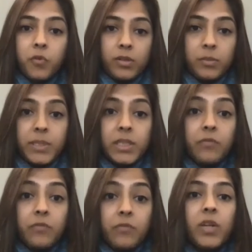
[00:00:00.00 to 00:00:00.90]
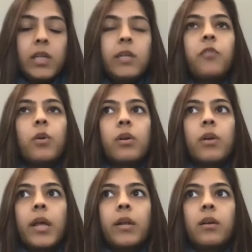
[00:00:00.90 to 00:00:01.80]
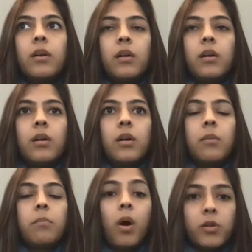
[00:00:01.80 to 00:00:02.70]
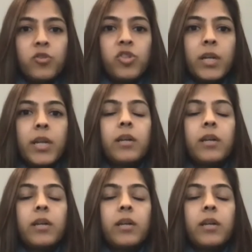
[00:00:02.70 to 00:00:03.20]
specifically for rare monogenic